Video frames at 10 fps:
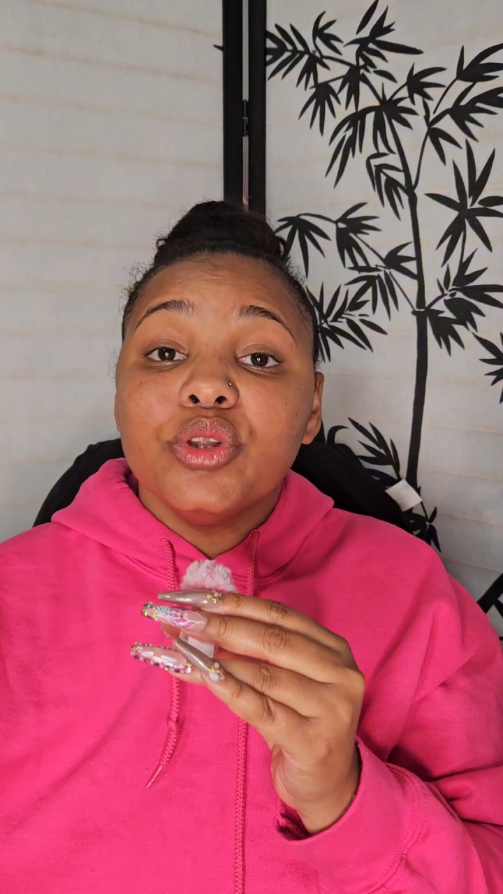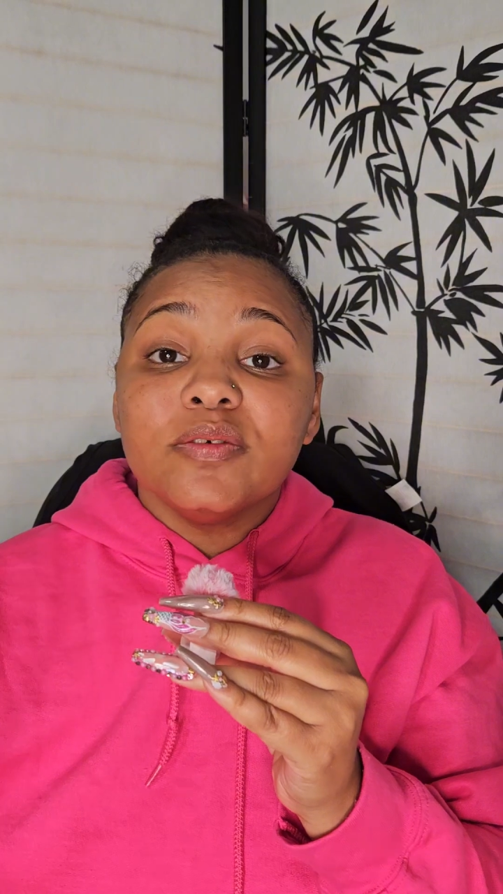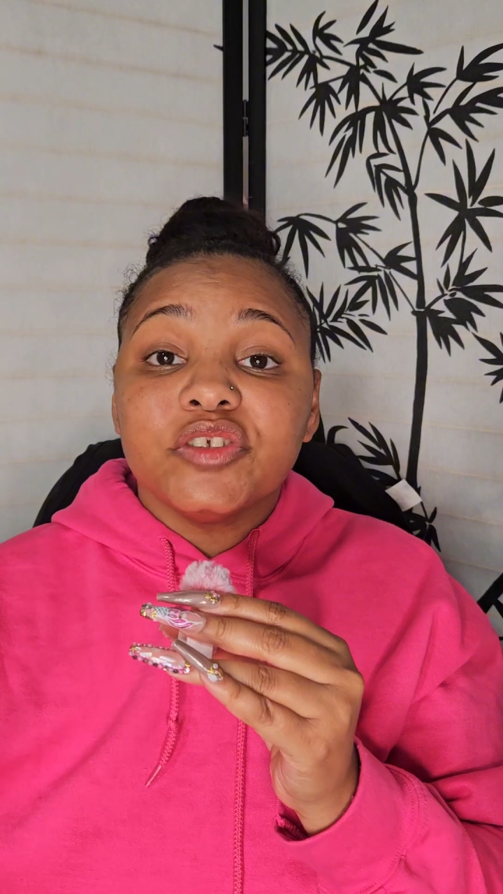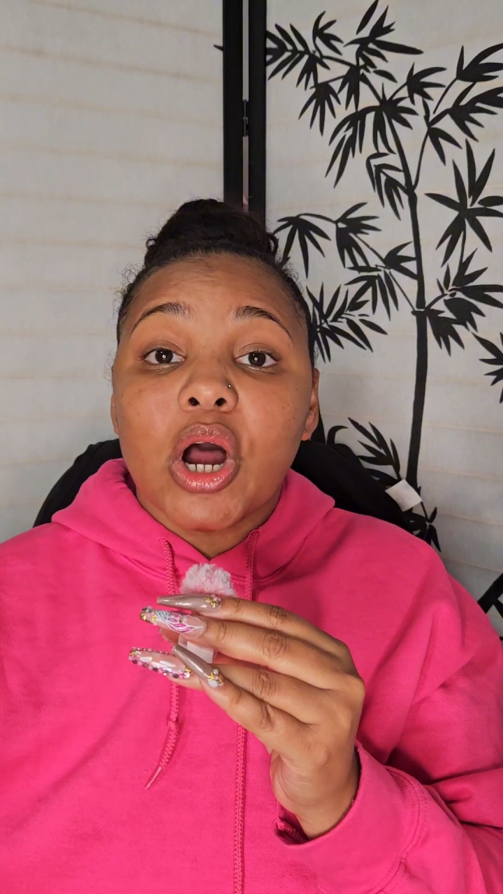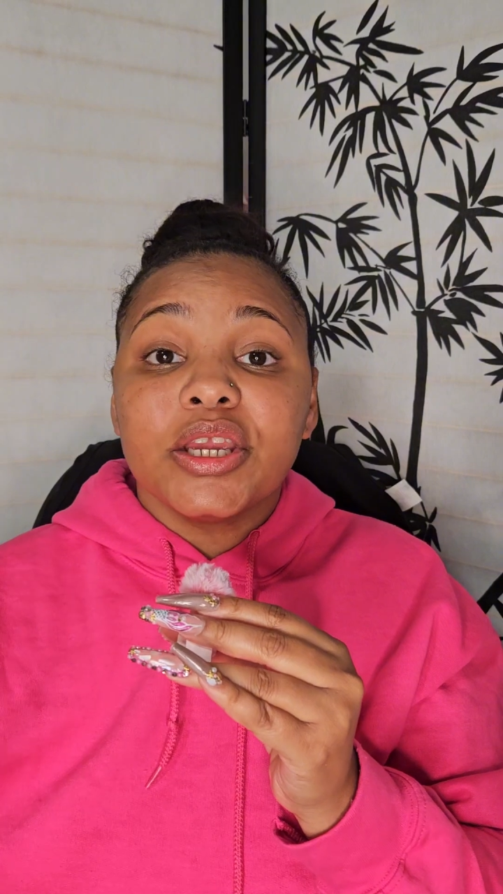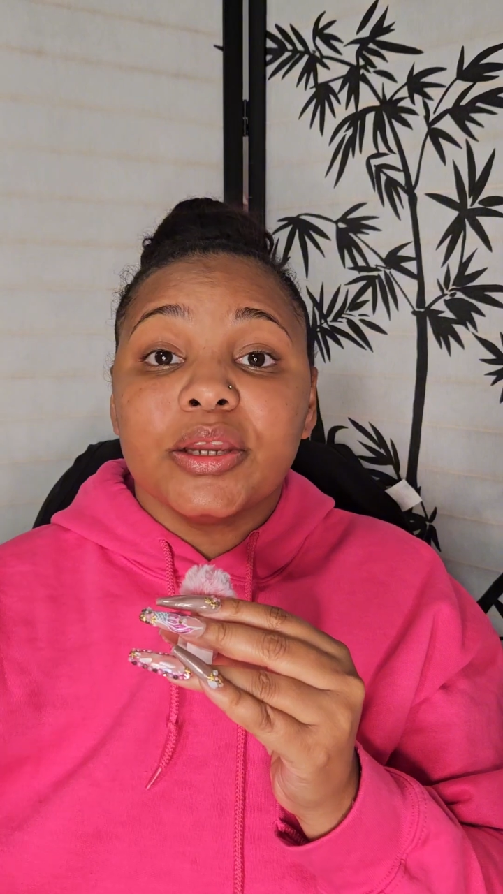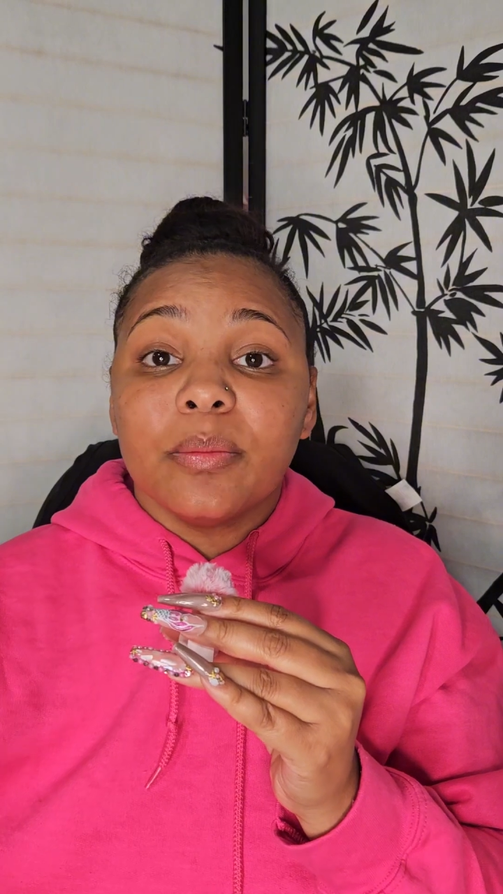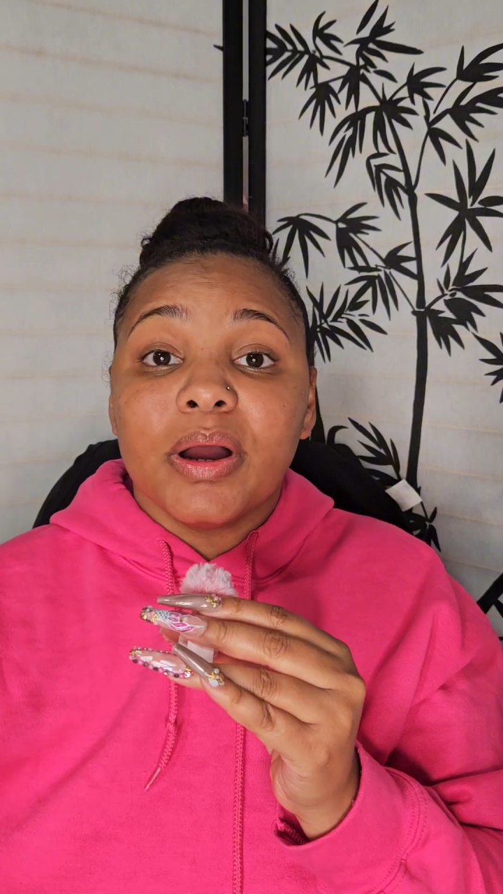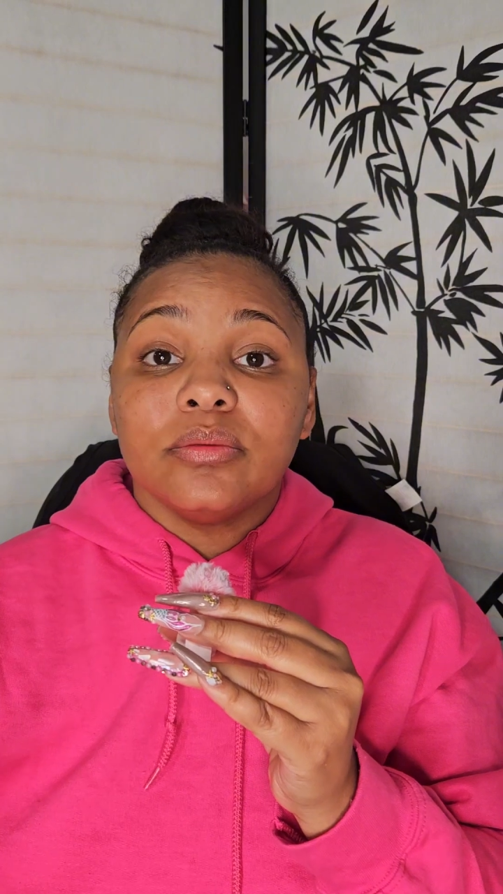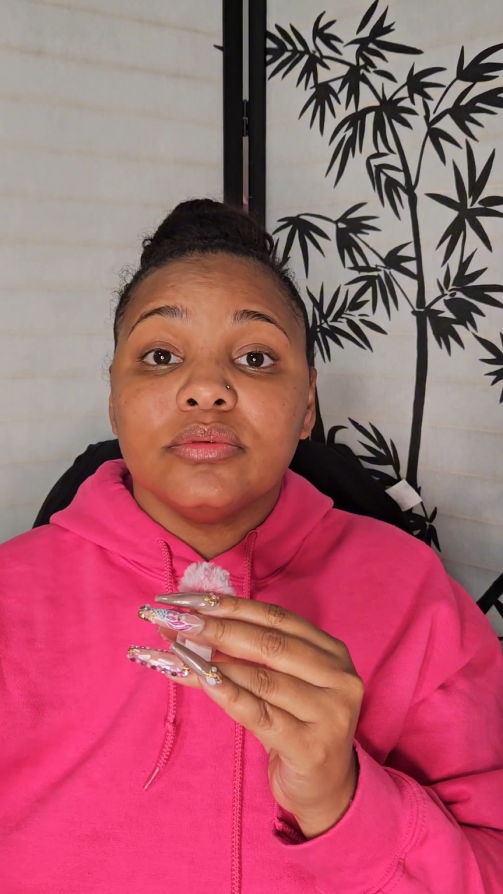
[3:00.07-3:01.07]
love talking
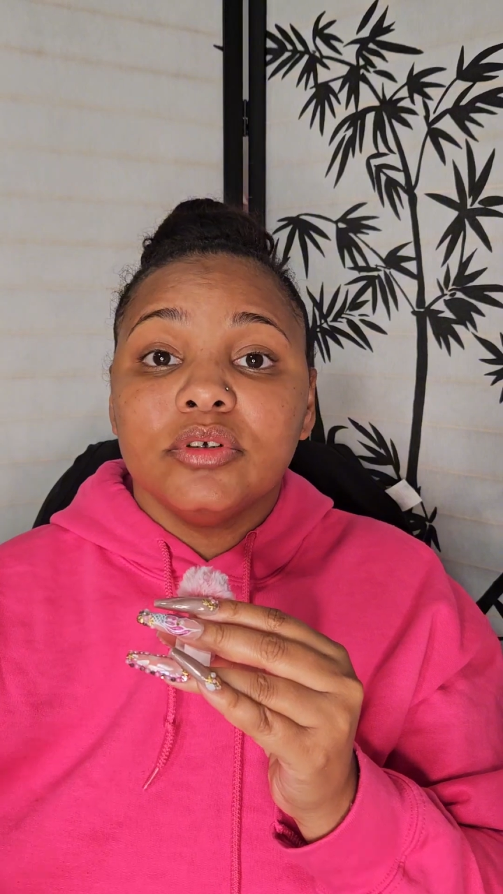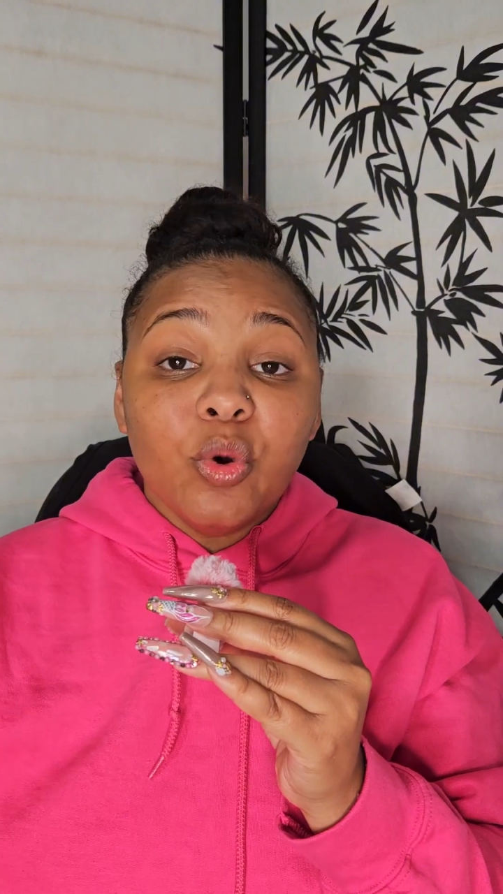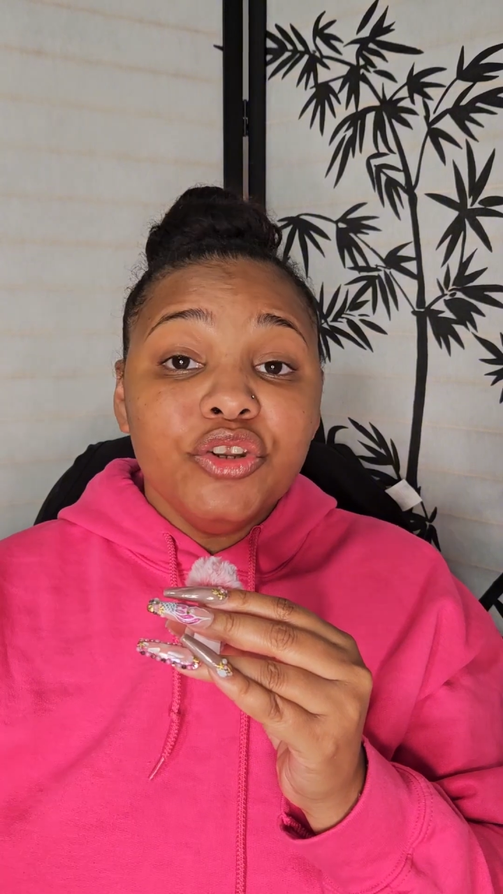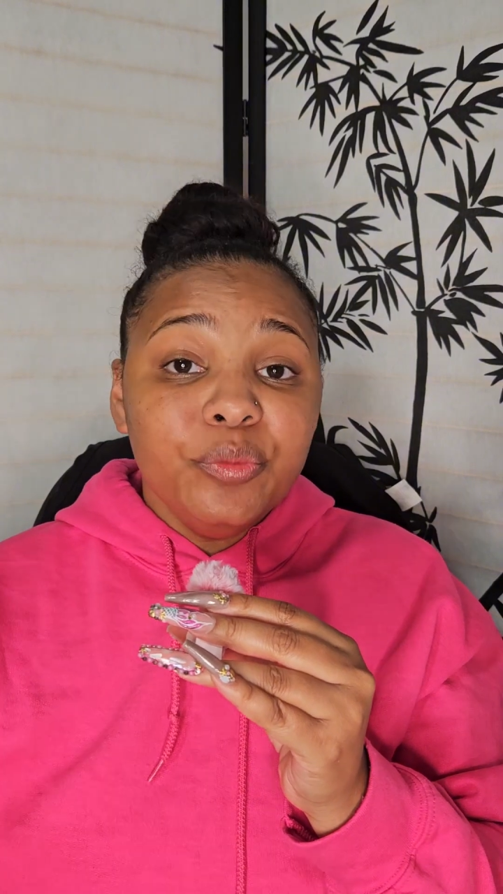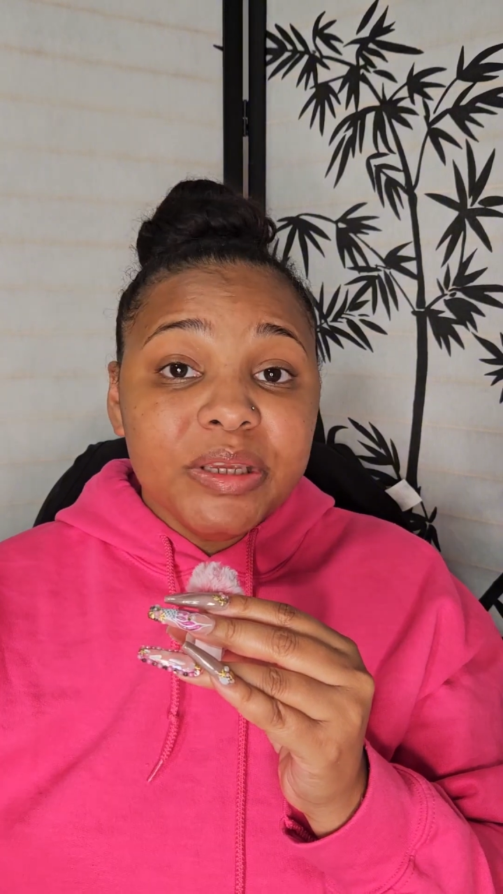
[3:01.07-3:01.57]
about? What do